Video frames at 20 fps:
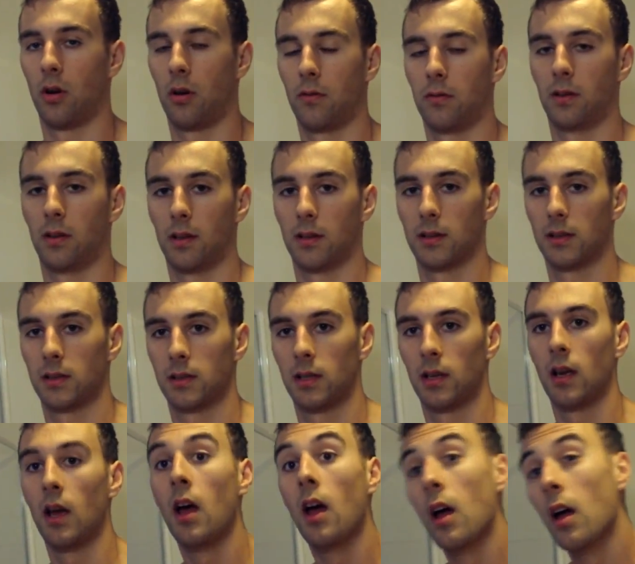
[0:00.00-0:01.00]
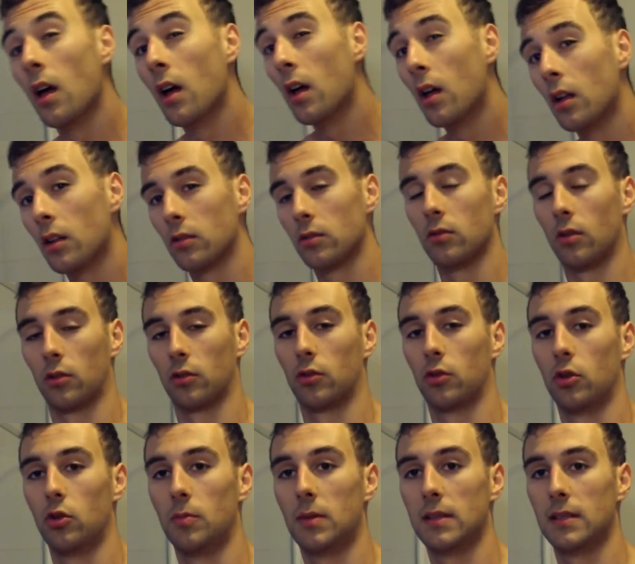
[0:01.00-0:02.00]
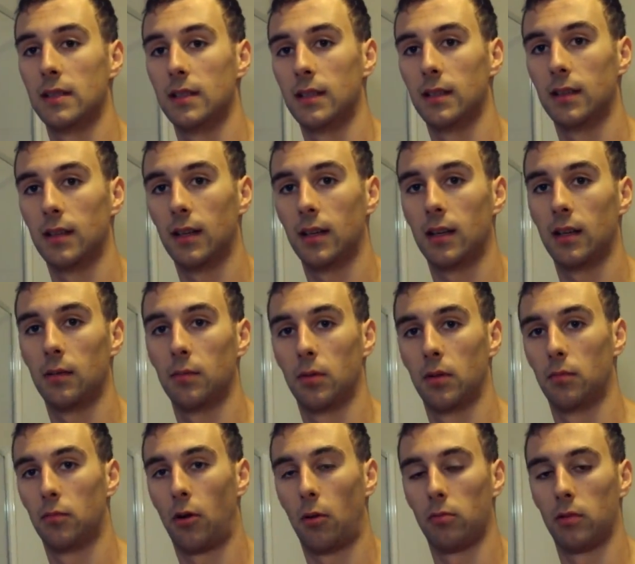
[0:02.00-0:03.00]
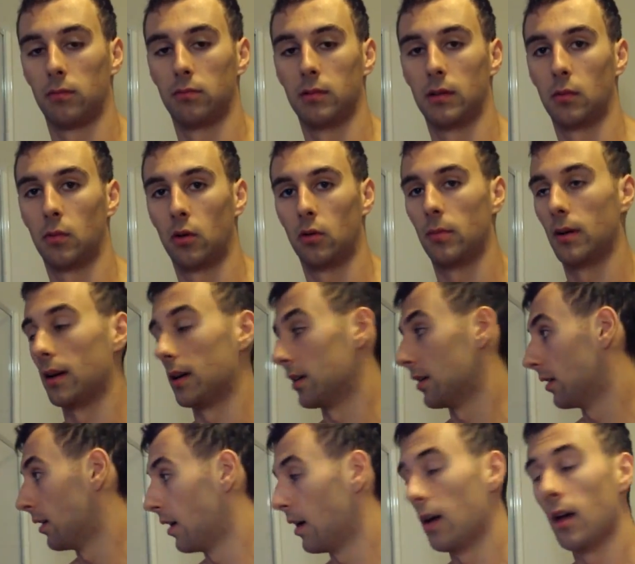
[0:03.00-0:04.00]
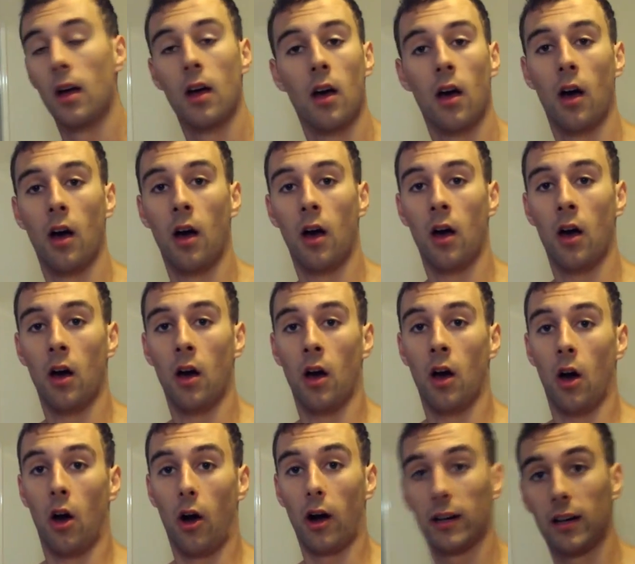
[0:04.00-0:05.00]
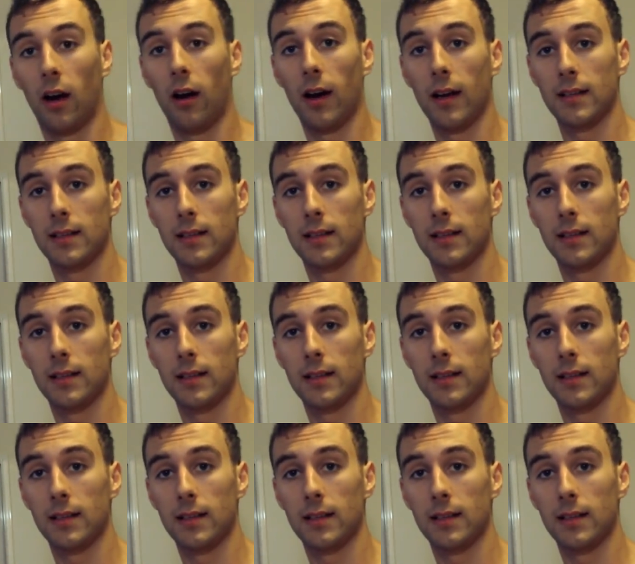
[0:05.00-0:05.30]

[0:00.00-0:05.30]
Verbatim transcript: Hopefully it's not too busy in there, but it probably will be. Bye